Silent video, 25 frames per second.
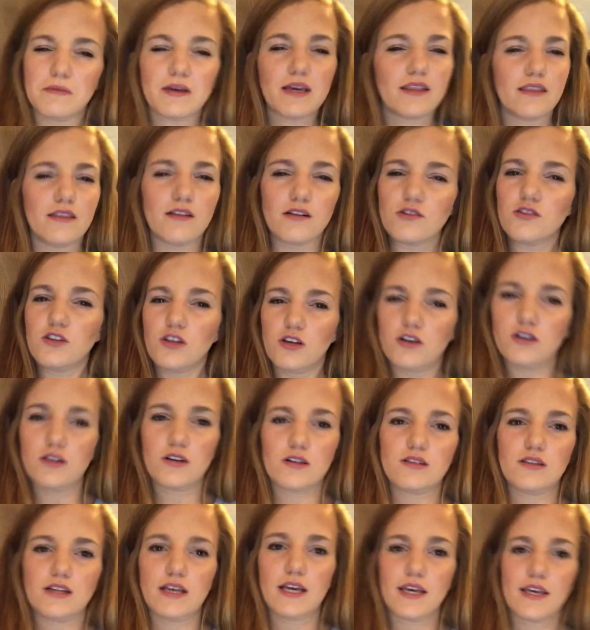me the
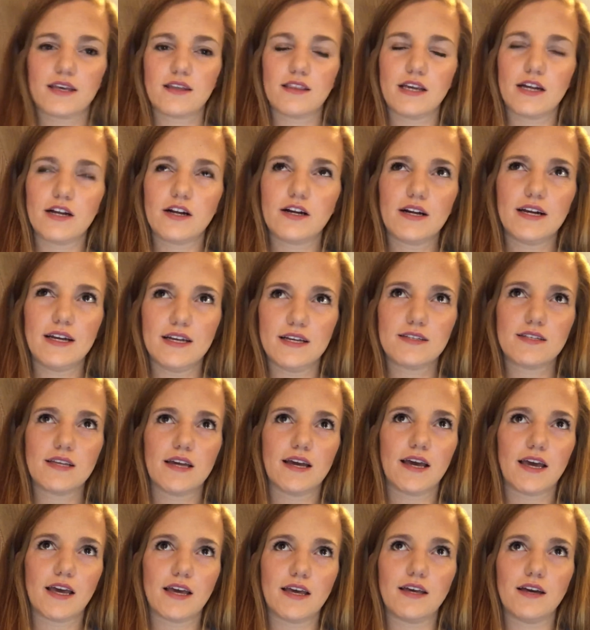look. Like, there is
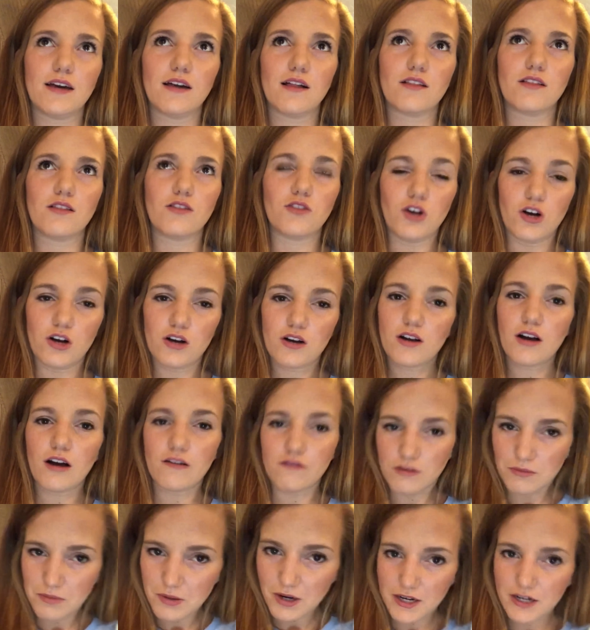a look
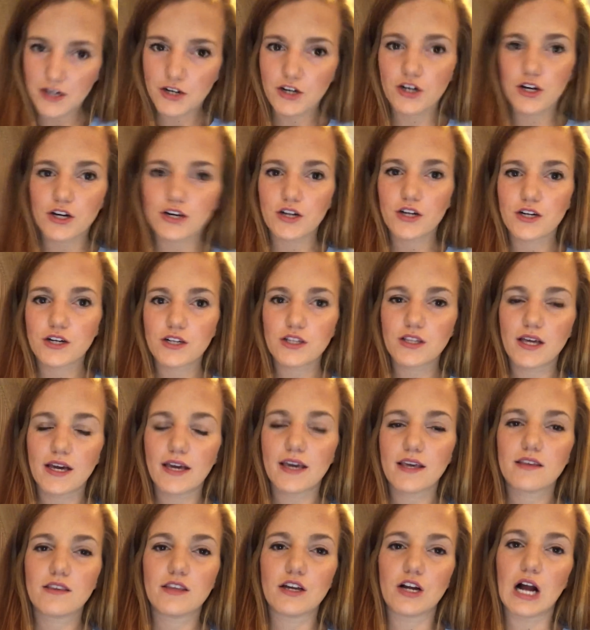of a predator.
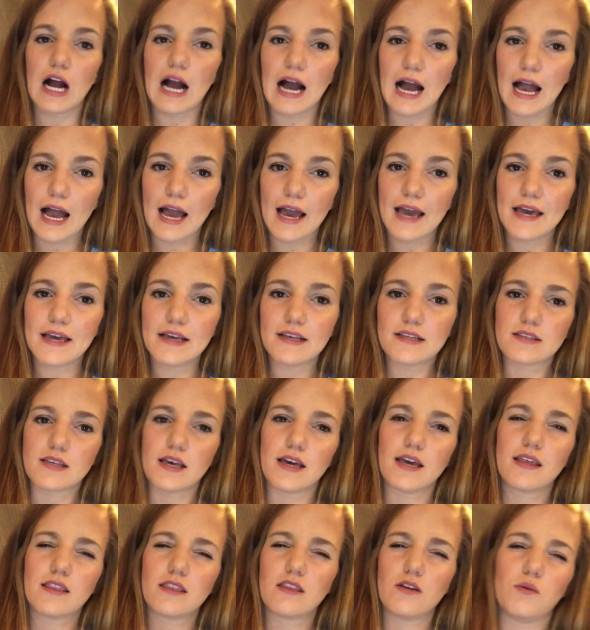Like, their eyes,
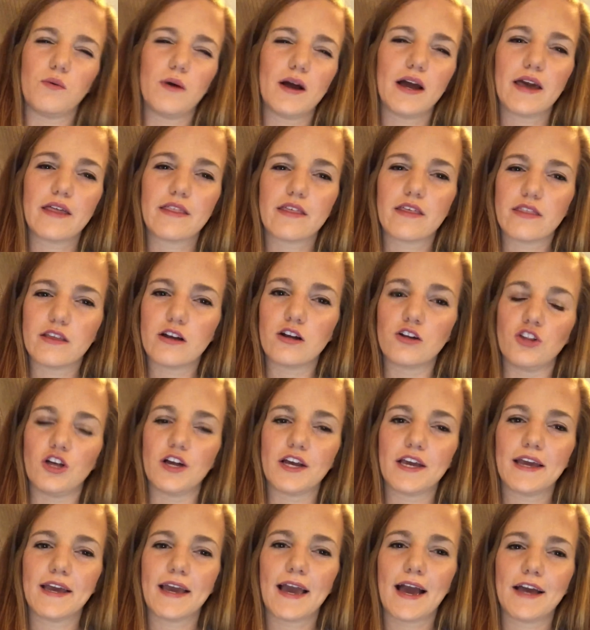like the way that they're
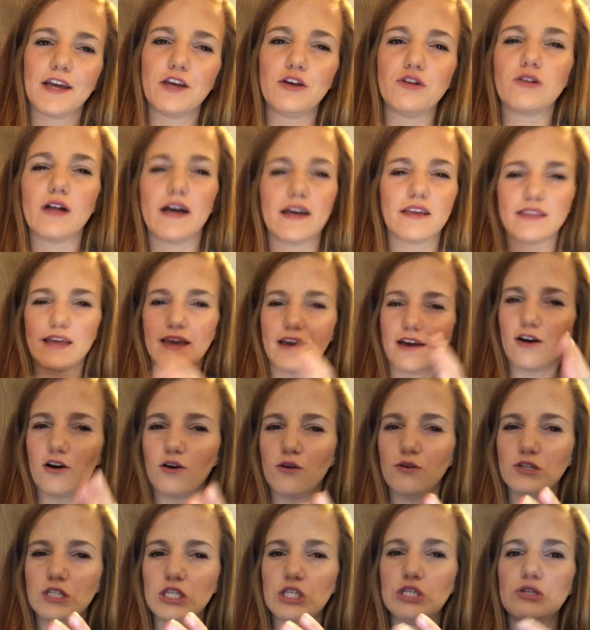looking at you, like they
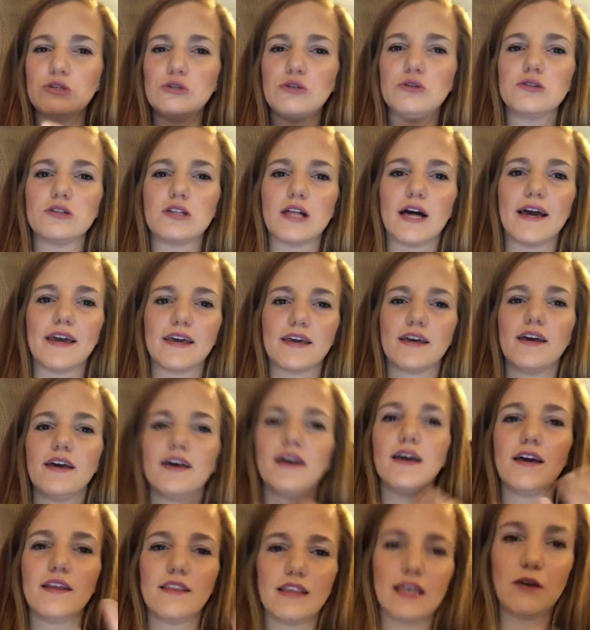own you, like
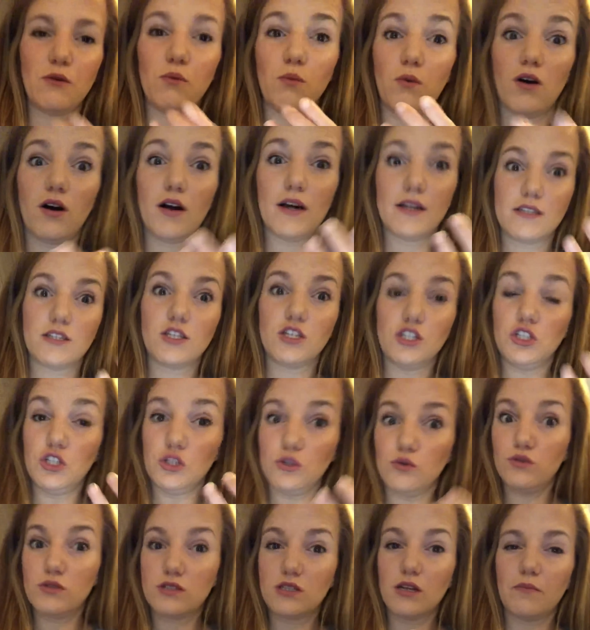they want to
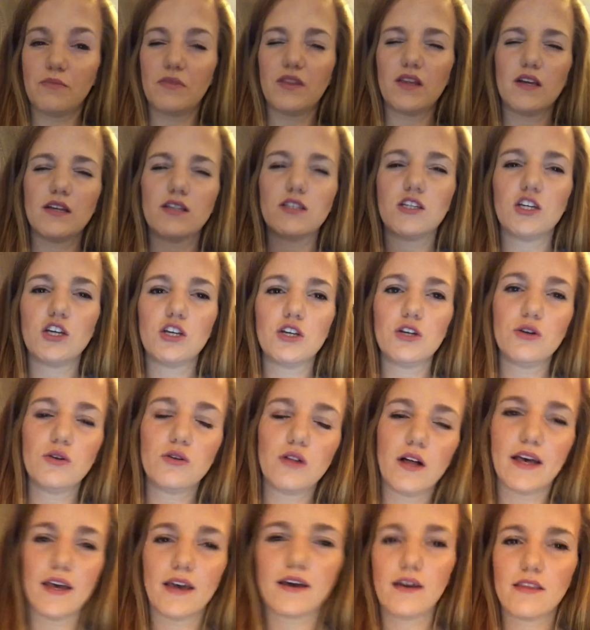do something to you.
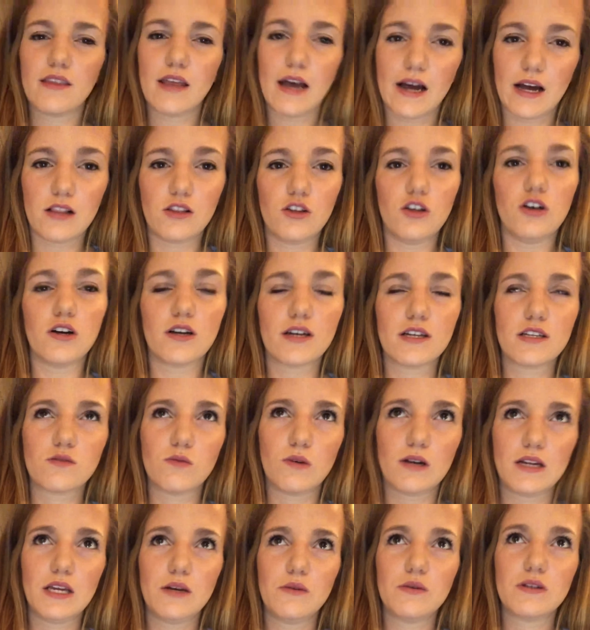Like, that look is
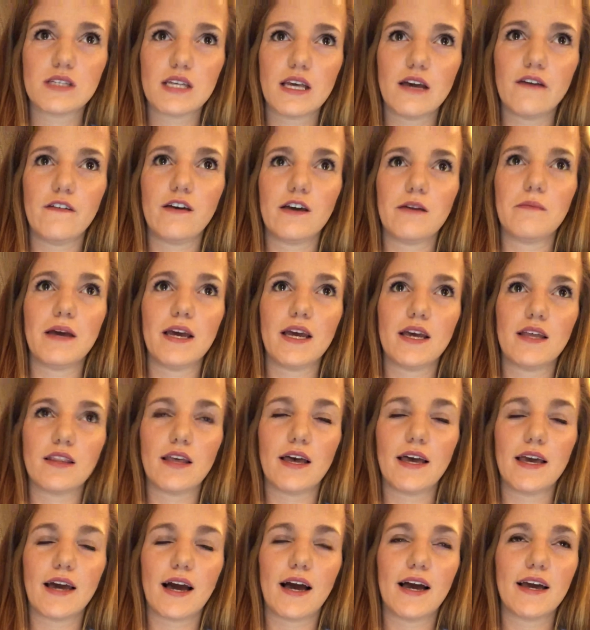what he was giving me, and
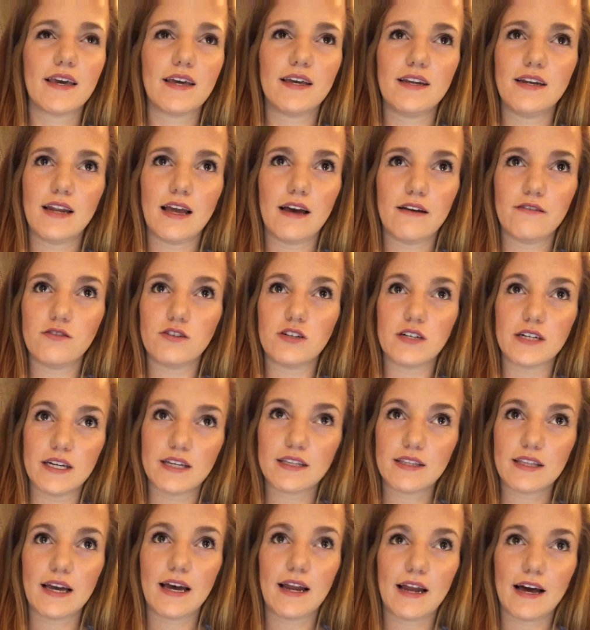like I can never
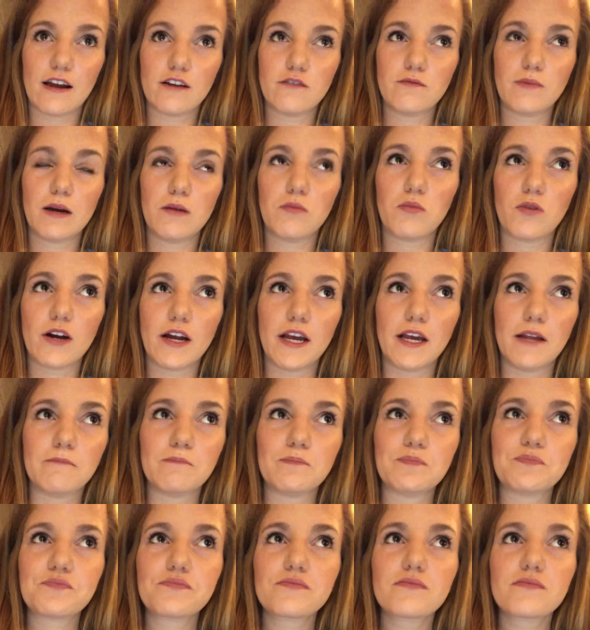get that out of my brain.